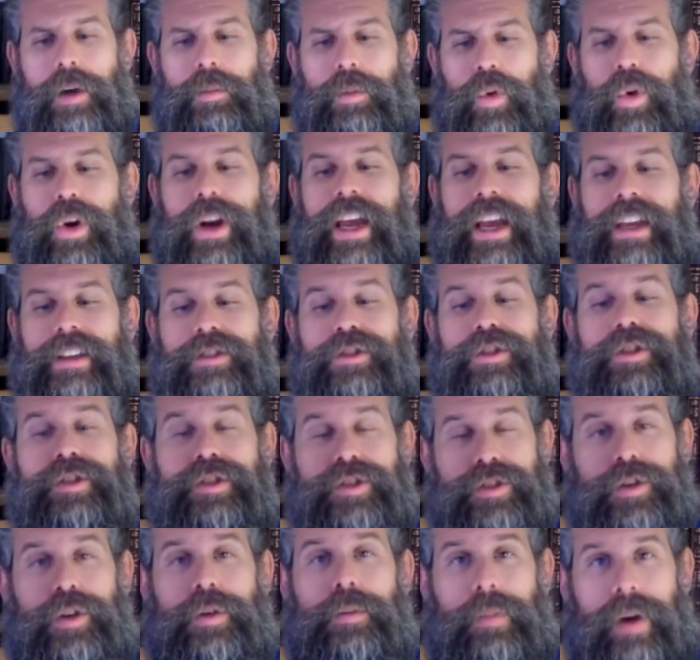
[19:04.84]
But what enters
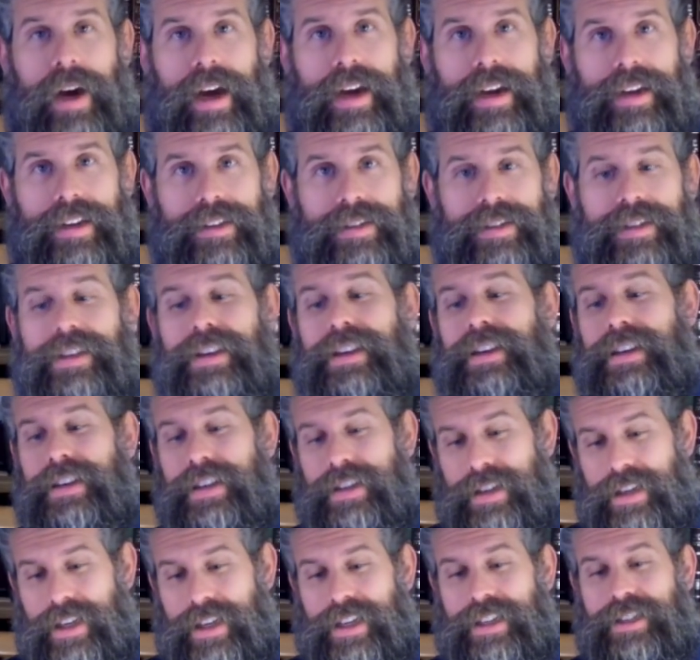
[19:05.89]
your mind?
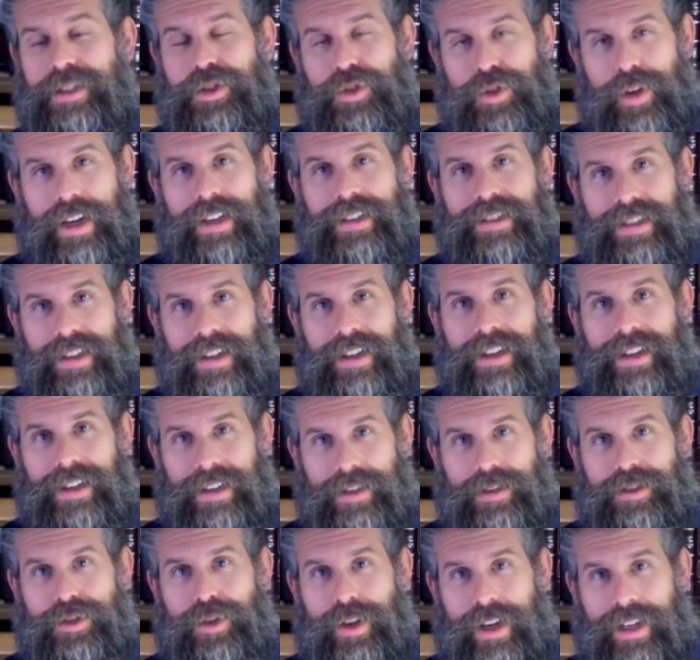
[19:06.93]
It's
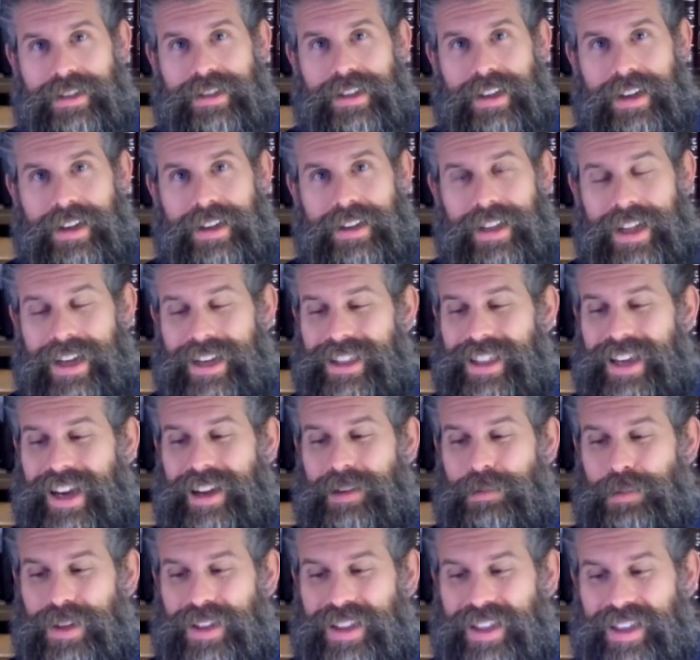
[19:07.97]
translated like
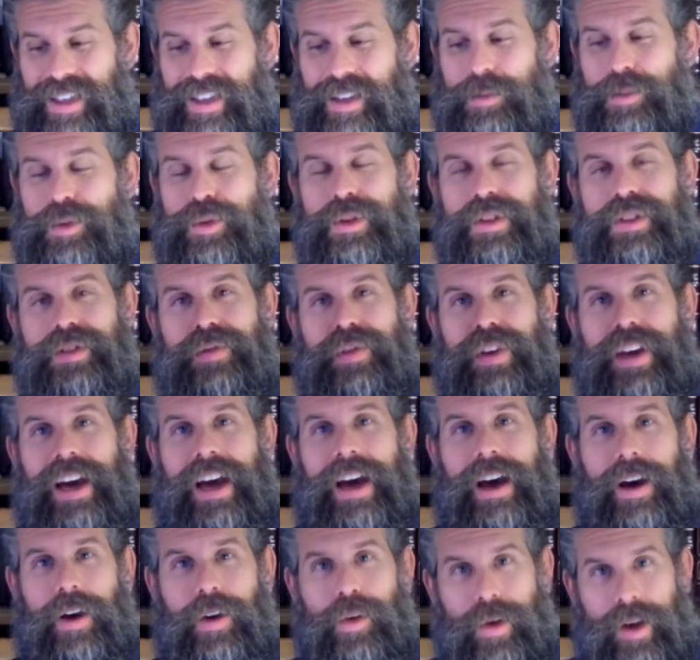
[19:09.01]
that, but the Hebrew is
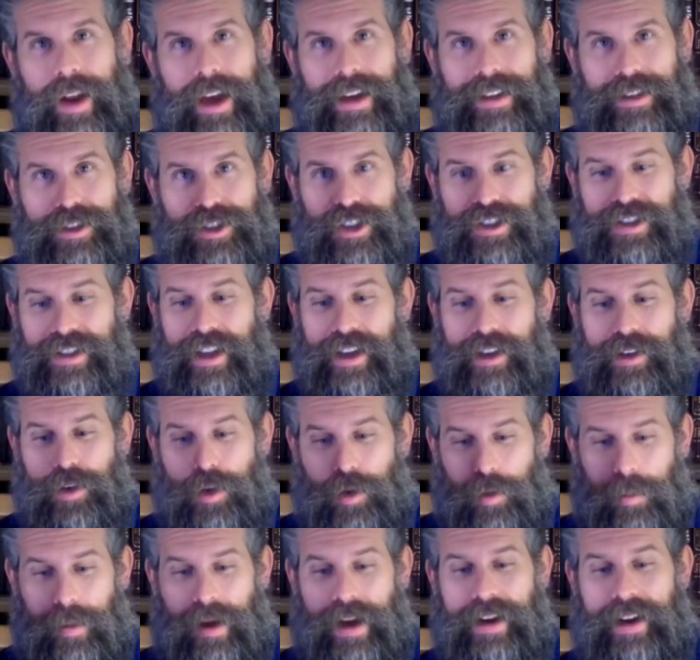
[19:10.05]
ve'ha'olah, just like
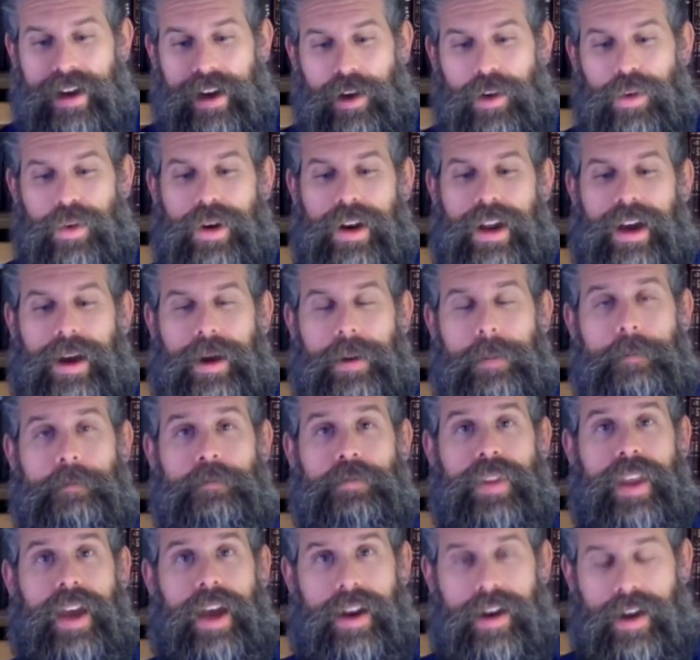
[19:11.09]
korban ha'olah.
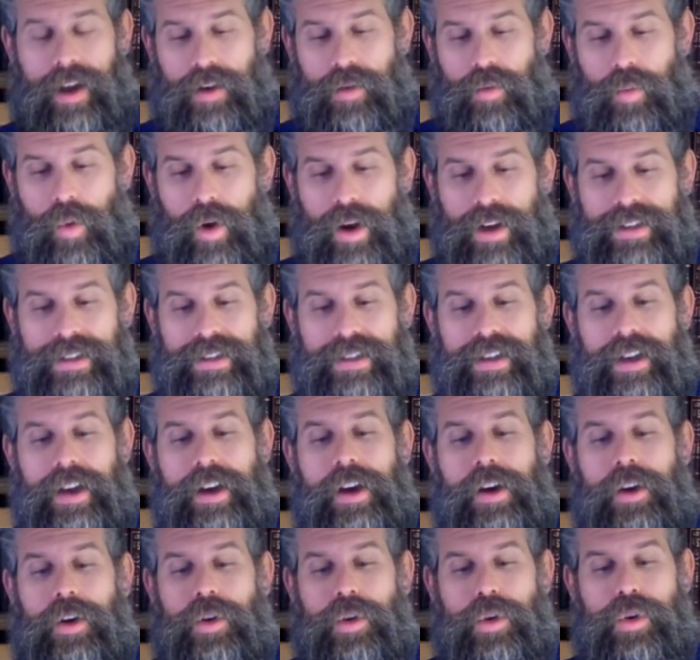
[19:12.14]
And on what?
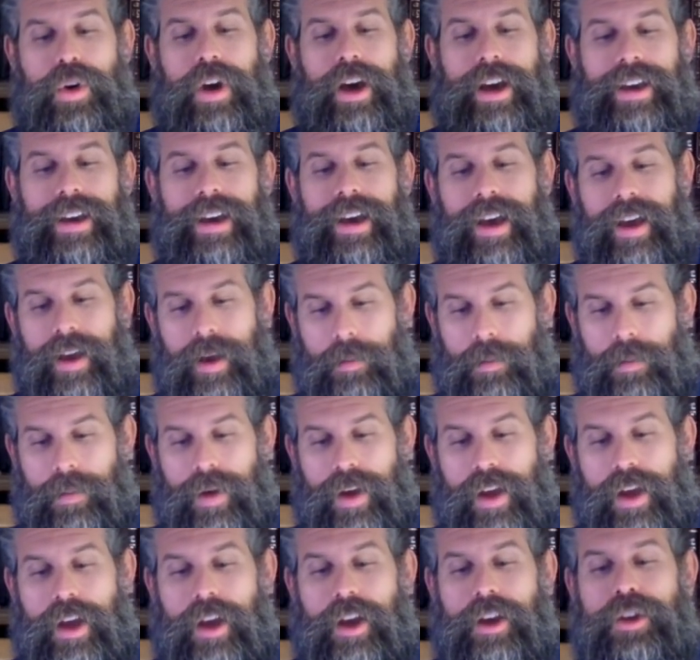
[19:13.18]
Ruchaichem,
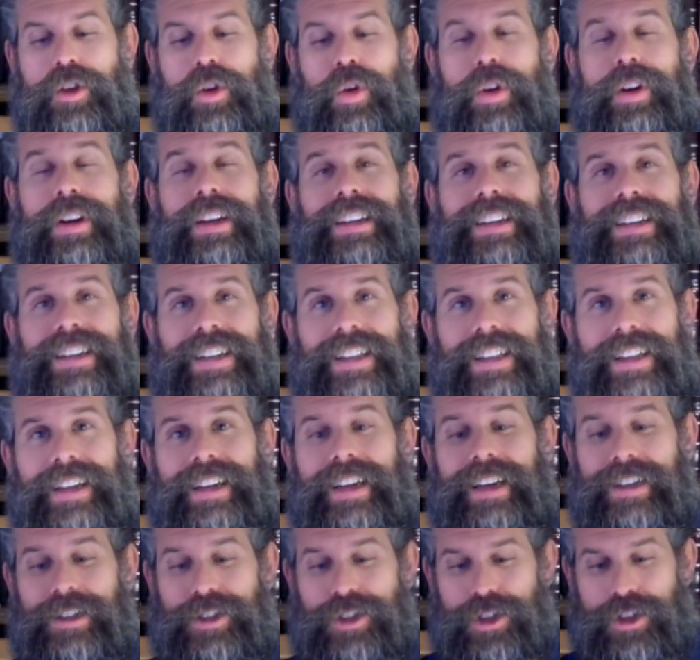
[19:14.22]
your
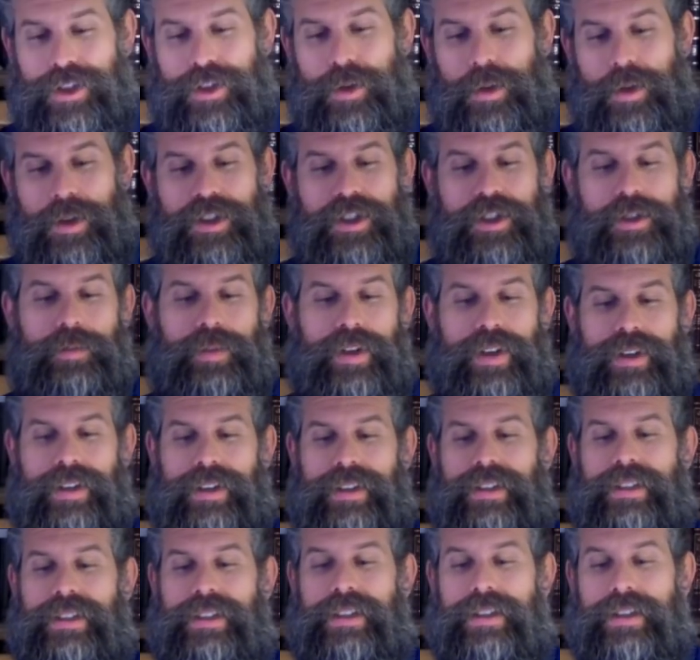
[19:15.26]
inclination, your
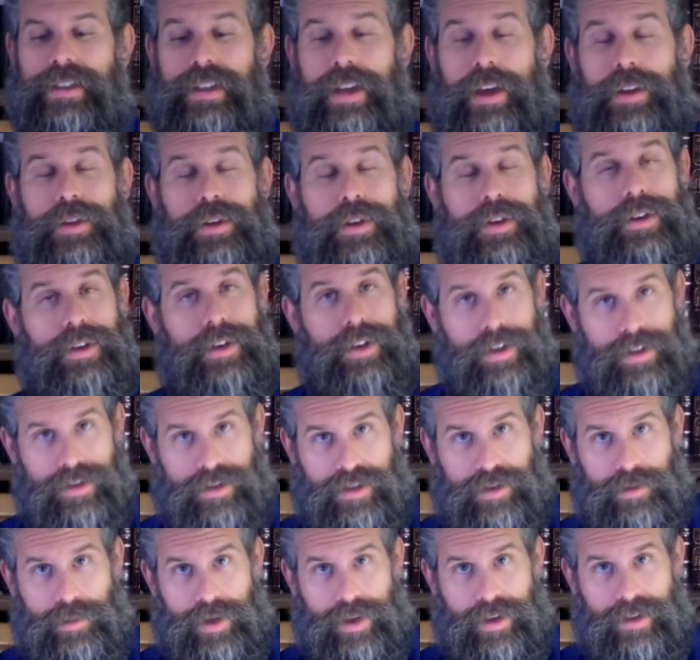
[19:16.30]
spirit. Now there are good
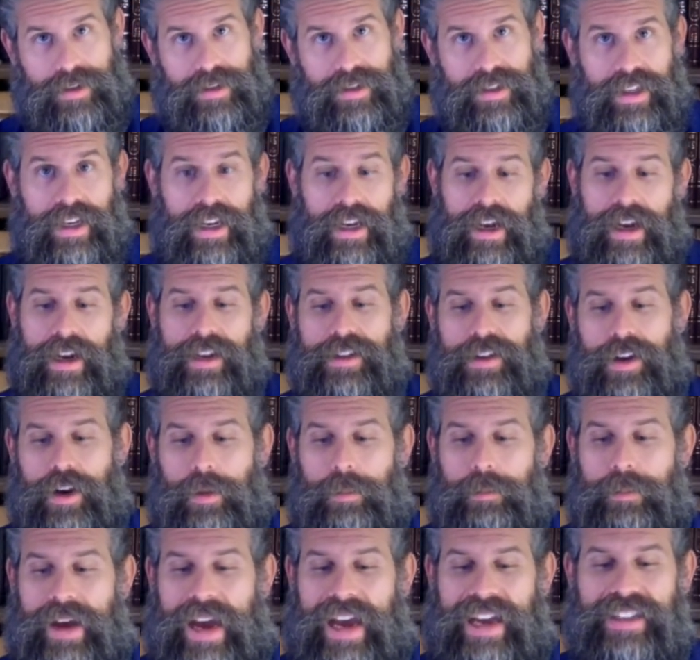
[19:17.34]
spirits and there are
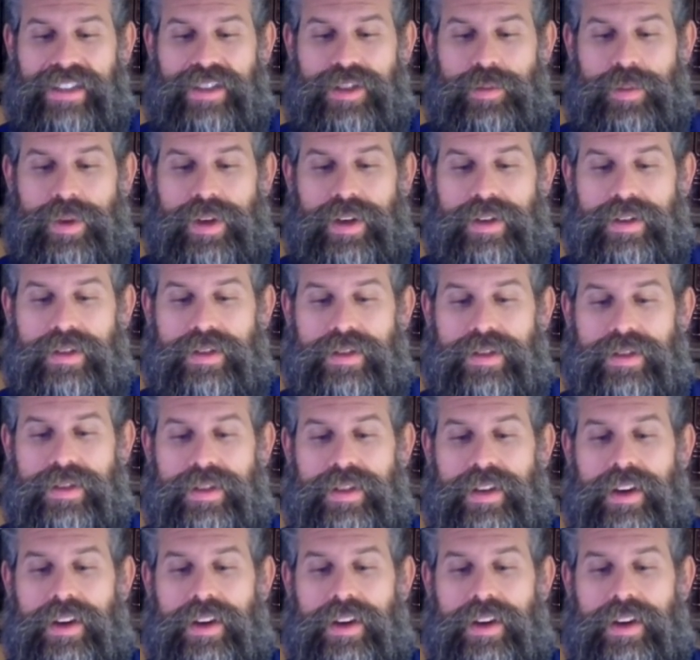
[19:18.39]
bad spirits.